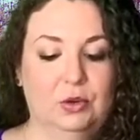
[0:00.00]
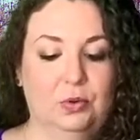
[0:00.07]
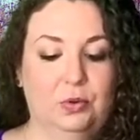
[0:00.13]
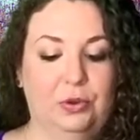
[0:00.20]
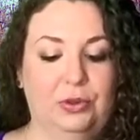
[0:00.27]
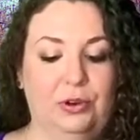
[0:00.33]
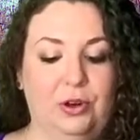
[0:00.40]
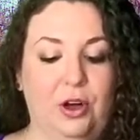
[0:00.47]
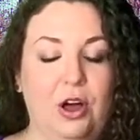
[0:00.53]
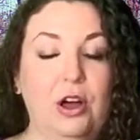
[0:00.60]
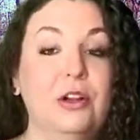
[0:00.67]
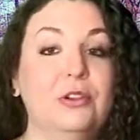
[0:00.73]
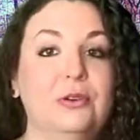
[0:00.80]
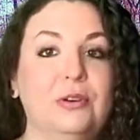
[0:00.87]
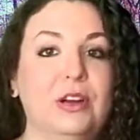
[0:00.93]
with your
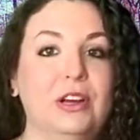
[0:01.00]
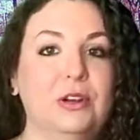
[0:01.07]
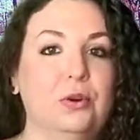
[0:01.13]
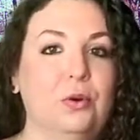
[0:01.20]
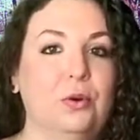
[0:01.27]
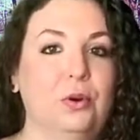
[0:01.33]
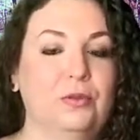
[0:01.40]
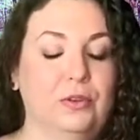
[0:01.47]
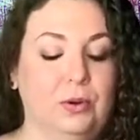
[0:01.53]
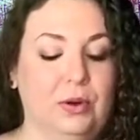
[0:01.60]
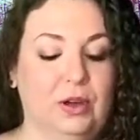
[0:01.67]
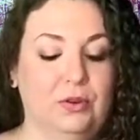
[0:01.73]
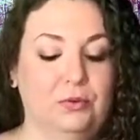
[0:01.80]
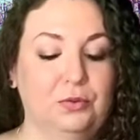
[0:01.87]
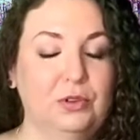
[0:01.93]
hot glue gun, or if you
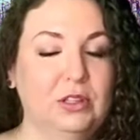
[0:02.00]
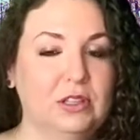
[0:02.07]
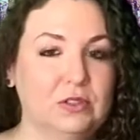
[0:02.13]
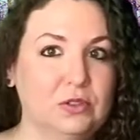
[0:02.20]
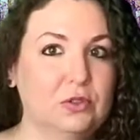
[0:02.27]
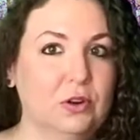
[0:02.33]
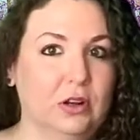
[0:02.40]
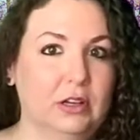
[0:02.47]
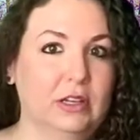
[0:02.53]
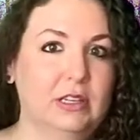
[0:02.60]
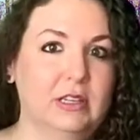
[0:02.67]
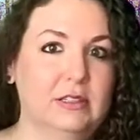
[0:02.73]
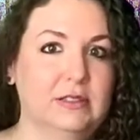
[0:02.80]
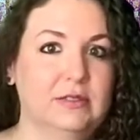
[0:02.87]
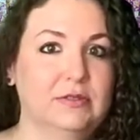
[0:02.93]
have really strong
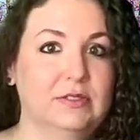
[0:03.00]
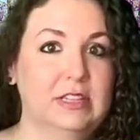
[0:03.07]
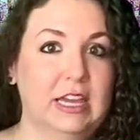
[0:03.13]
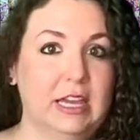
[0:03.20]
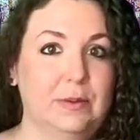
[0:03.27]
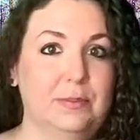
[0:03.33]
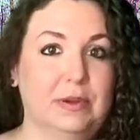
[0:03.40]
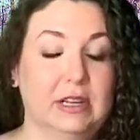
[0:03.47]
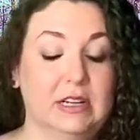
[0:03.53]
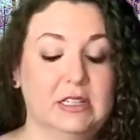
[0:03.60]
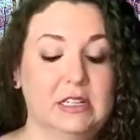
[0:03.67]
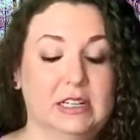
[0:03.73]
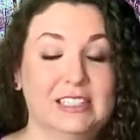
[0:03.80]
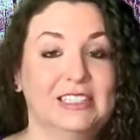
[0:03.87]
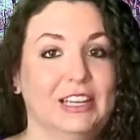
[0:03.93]
adhesive tape like
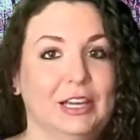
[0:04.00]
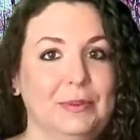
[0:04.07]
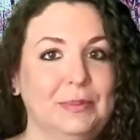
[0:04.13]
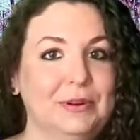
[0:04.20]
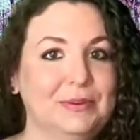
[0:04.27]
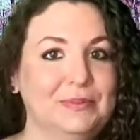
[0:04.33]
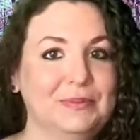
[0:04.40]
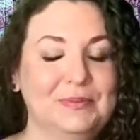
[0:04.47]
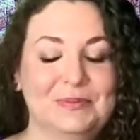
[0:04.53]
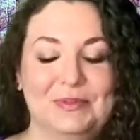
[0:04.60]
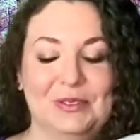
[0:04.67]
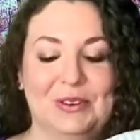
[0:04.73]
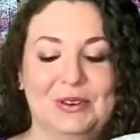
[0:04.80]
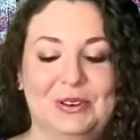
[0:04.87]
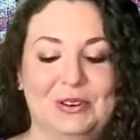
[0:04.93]
duct tape,
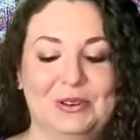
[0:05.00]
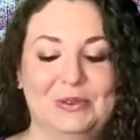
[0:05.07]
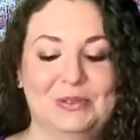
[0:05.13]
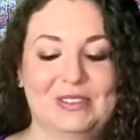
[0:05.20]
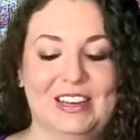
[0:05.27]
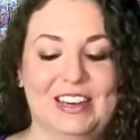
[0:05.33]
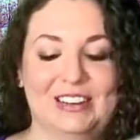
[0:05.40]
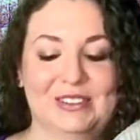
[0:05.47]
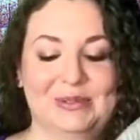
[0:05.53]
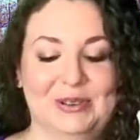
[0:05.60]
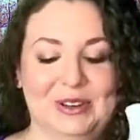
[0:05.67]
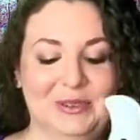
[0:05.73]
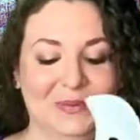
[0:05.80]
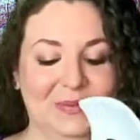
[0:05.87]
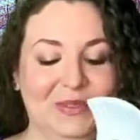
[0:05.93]
you can use that as
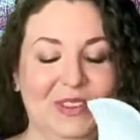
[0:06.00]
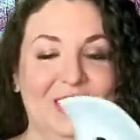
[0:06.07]
well.